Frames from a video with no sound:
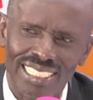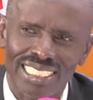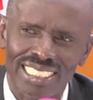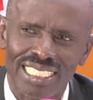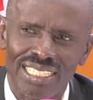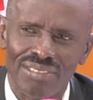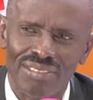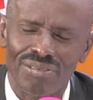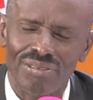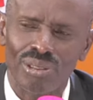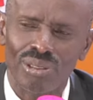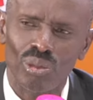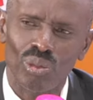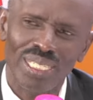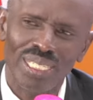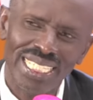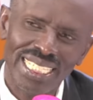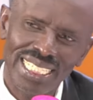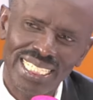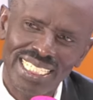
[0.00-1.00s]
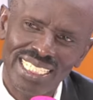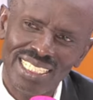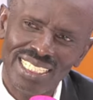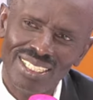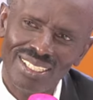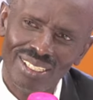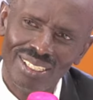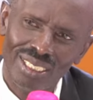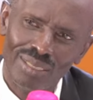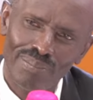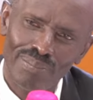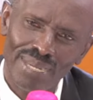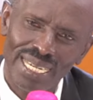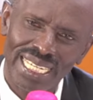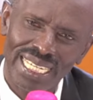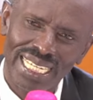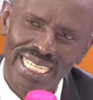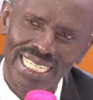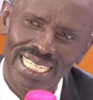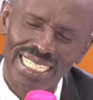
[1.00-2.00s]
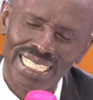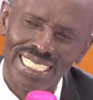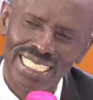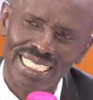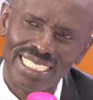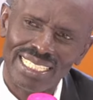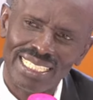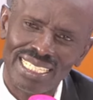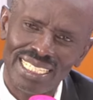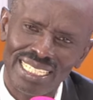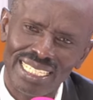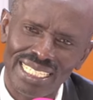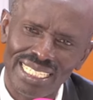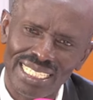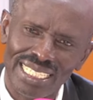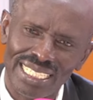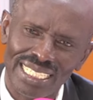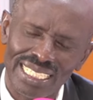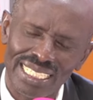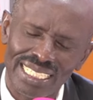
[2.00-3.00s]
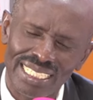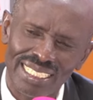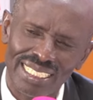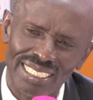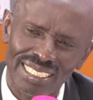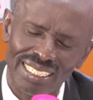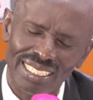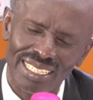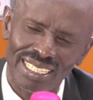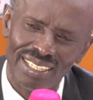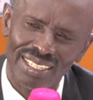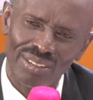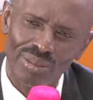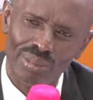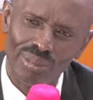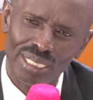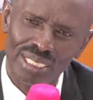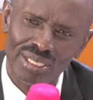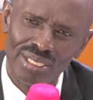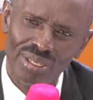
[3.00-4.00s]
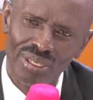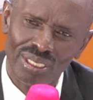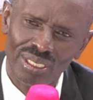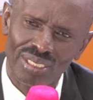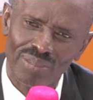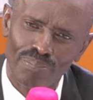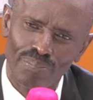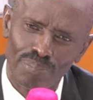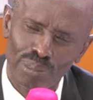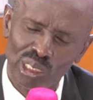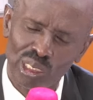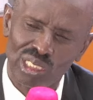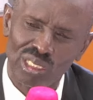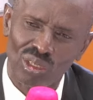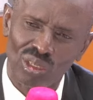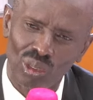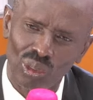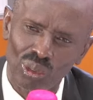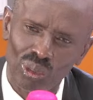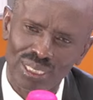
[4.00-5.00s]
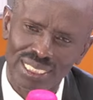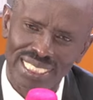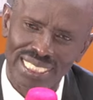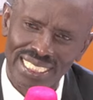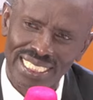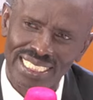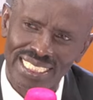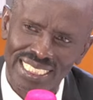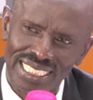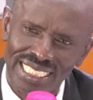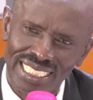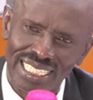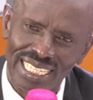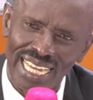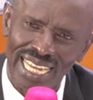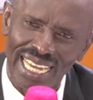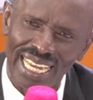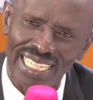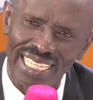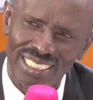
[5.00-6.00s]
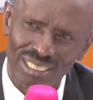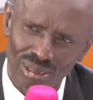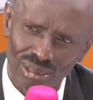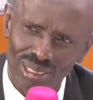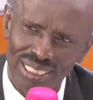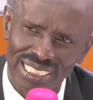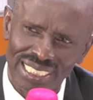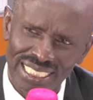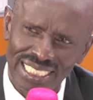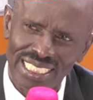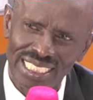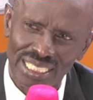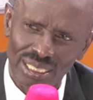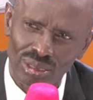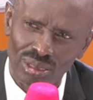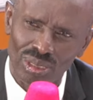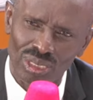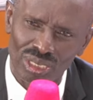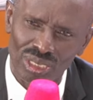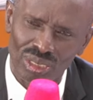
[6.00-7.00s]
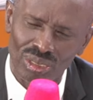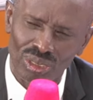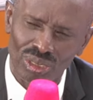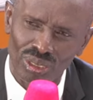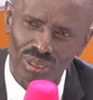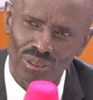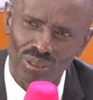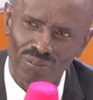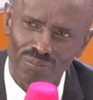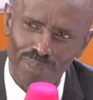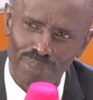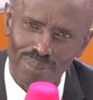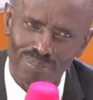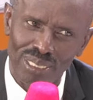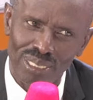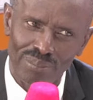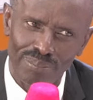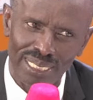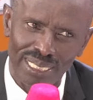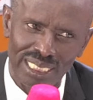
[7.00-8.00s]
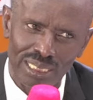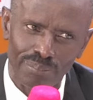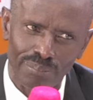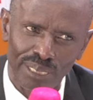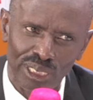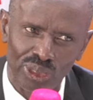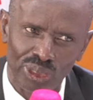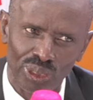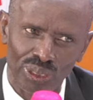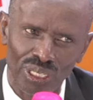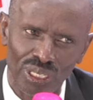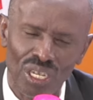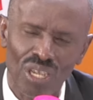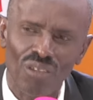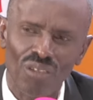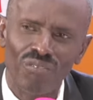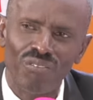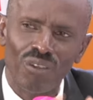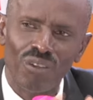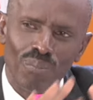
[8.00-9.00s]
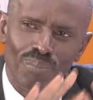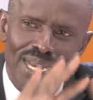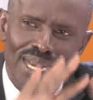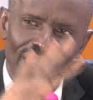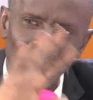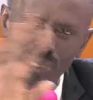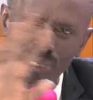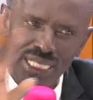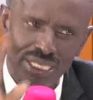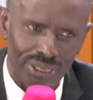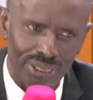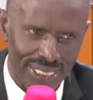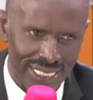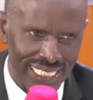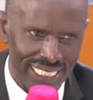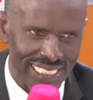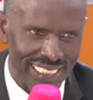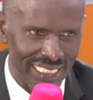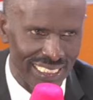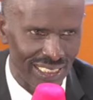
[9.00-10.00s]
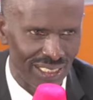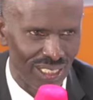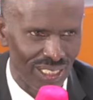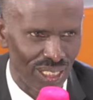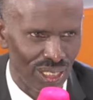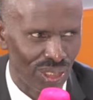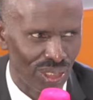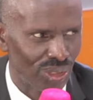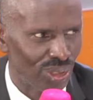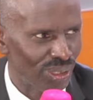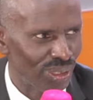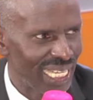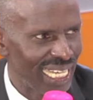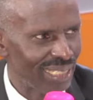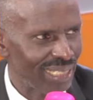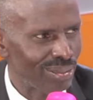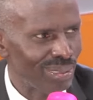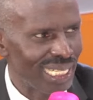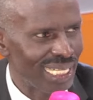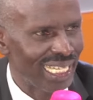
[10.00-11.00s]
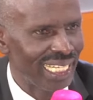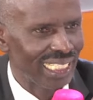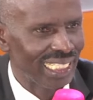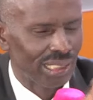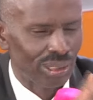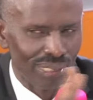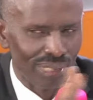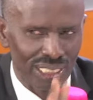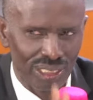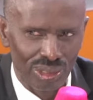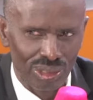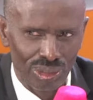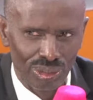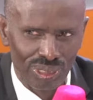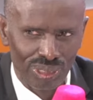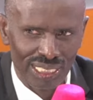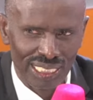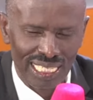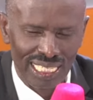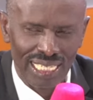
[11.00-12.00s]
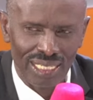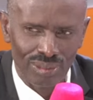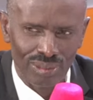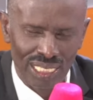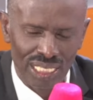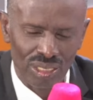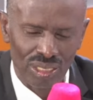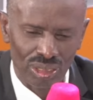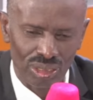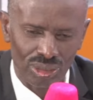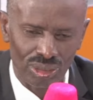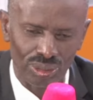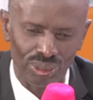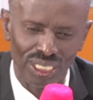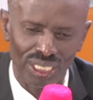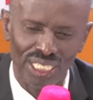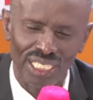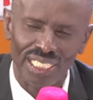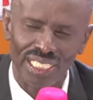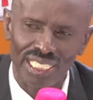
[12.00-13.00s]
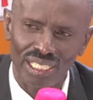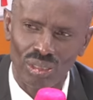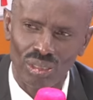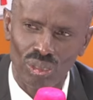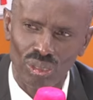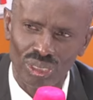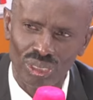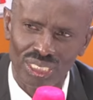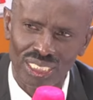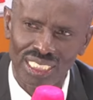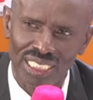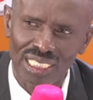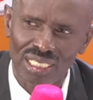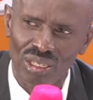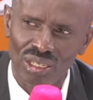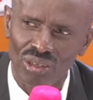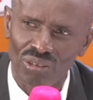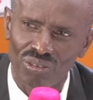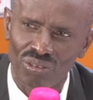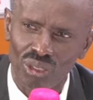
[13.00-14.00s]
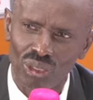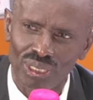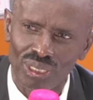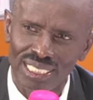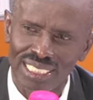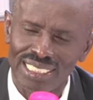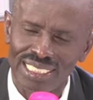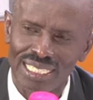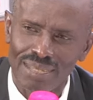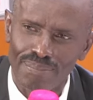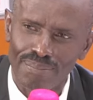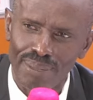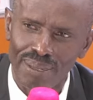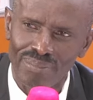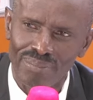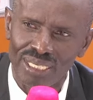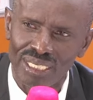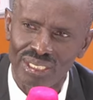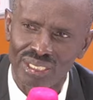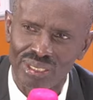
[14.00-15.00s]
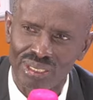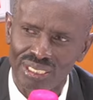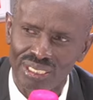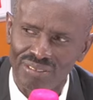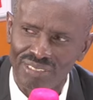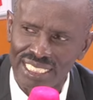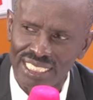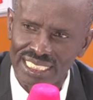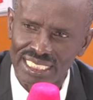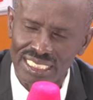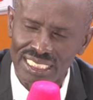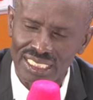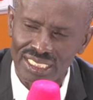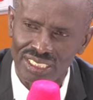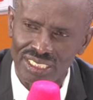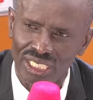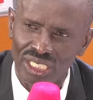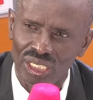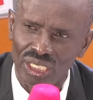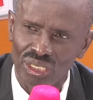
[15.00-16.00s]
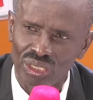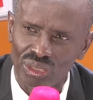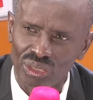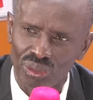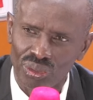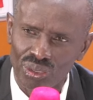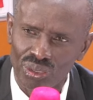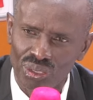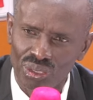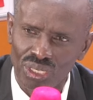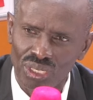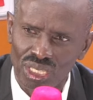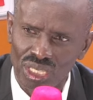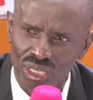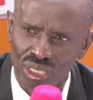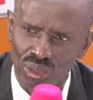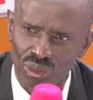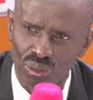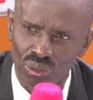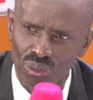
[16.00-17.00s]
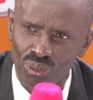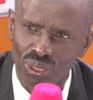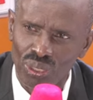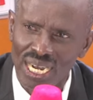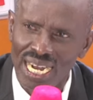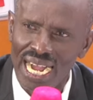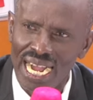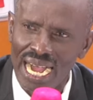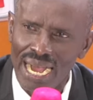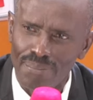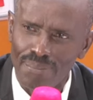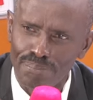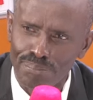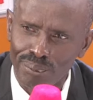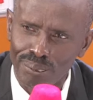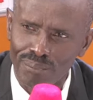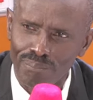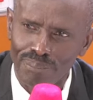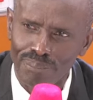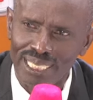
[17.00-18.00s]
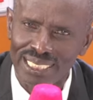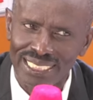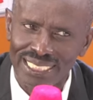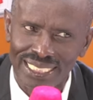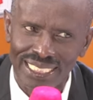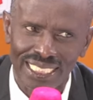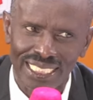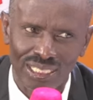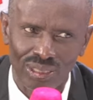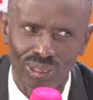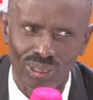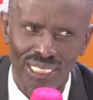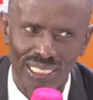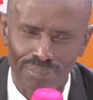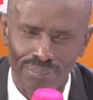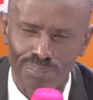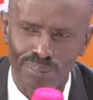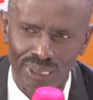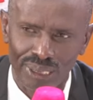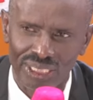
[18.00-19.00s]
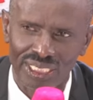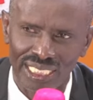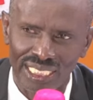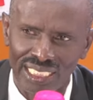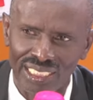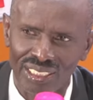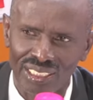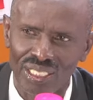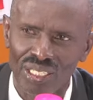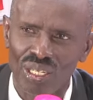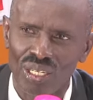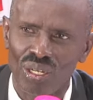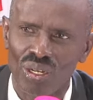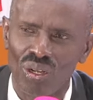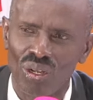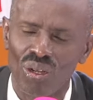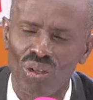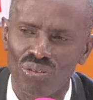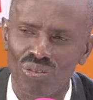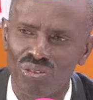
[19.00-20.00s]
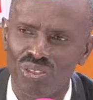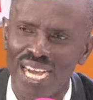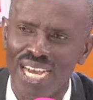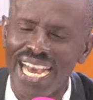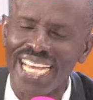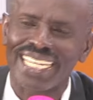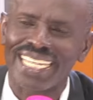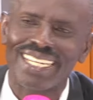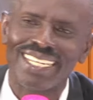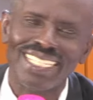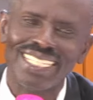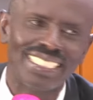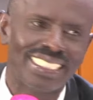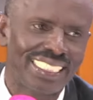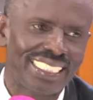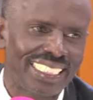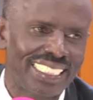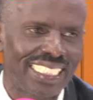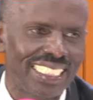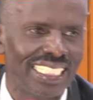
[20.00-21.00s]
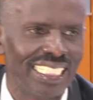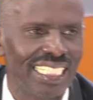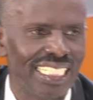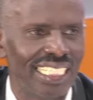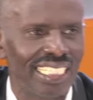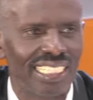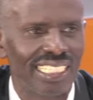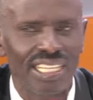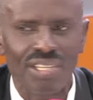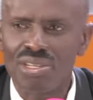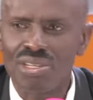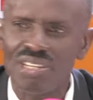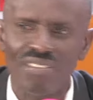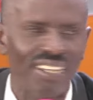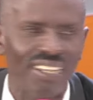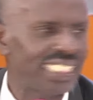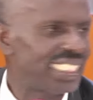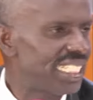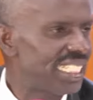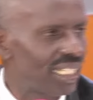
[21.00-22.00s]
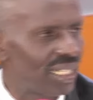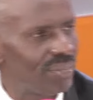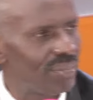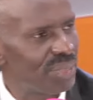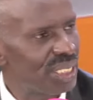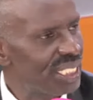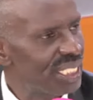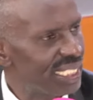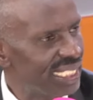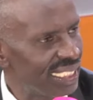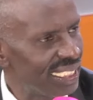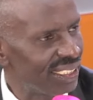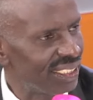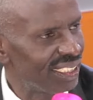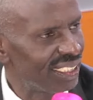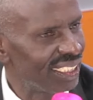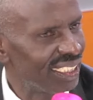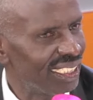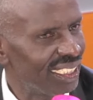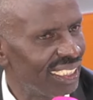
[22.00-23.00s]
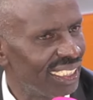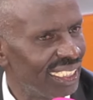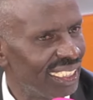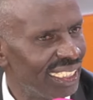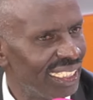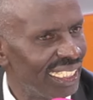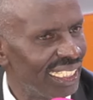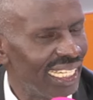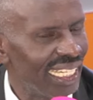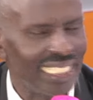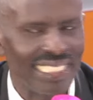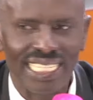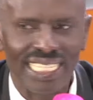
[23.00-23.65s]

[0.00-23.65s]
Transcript: Latif, we did not make the... We did not put clause ten, Article ten in the Constitution of public participation for mere window dressing, so that we elect when to use it and when not to. The costing of courses in public universities should go through a proper stakeholder process of at least the university communities. Everybody. Doctor